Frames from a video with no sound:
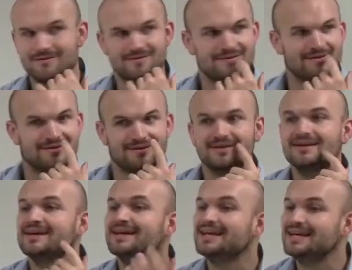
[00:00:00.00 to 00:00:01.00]
Included.
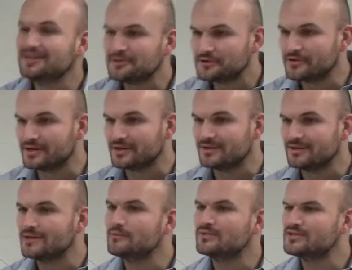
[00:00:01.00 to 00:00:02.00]
included.
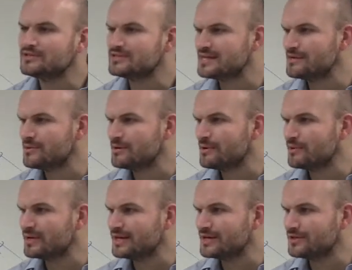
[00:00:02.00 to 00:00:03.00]
And does anybody remember
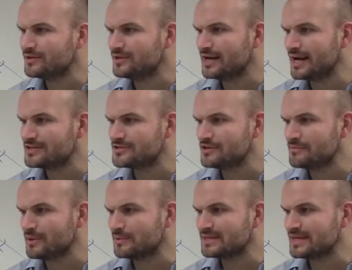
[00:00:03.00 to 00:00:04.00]
what included? Asia, do you
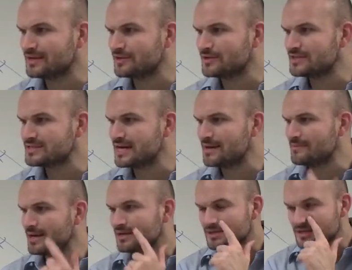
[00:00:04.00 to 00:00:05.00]
remember what the included side
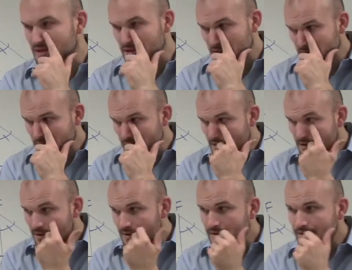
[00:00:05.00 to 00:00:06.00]
meant?
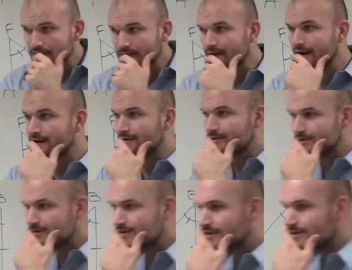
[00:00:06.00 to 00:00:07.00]
No?
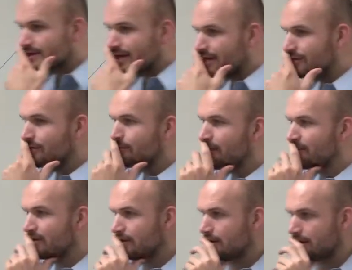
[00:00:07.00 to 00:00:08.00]
Kaylee, do you
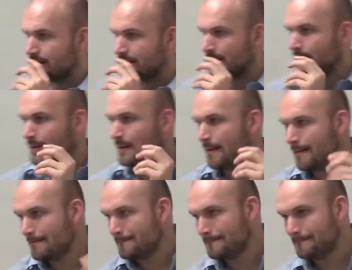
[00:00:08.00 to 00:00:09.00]
remember?
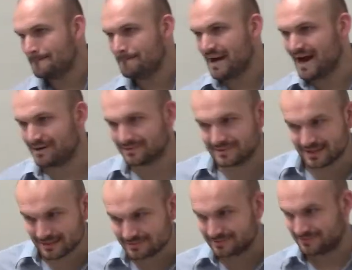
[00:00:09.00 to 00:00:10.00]

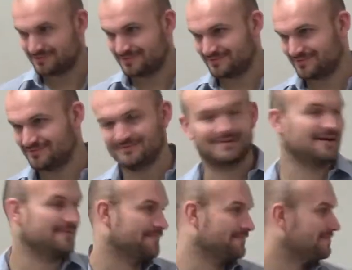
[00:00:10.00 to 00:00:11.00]
Berta. No.
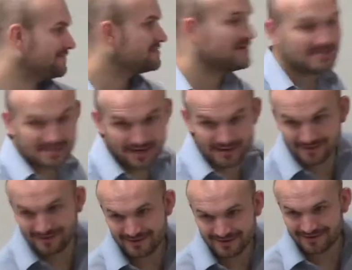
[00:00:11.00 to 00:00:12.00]
Jessica?
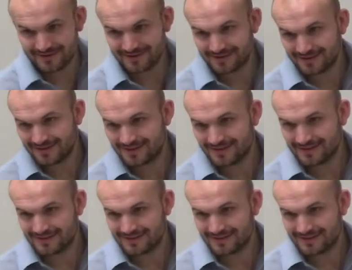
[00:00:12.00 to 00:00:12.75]
Um.